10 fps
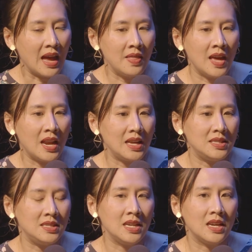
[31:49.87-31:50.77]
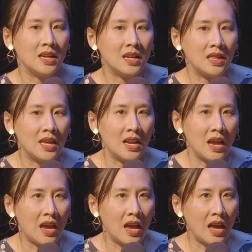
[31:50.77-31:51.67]
And that idea that
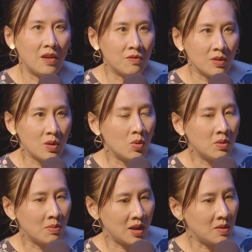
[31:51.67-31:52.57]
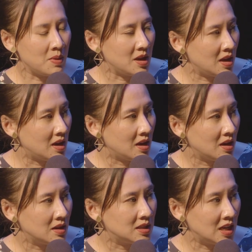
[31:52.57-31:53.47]
everyone might
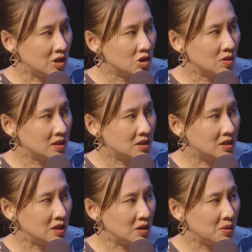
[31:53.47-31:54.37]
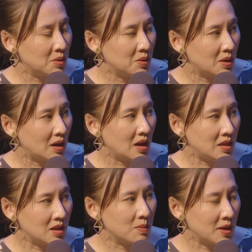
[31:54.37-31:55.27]
be dangerous to you,
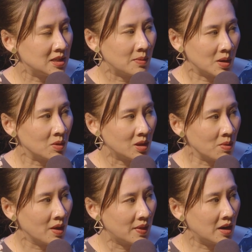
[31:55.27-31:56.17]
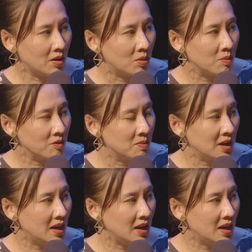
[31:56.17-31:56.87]
I think the pandemic really brought that home for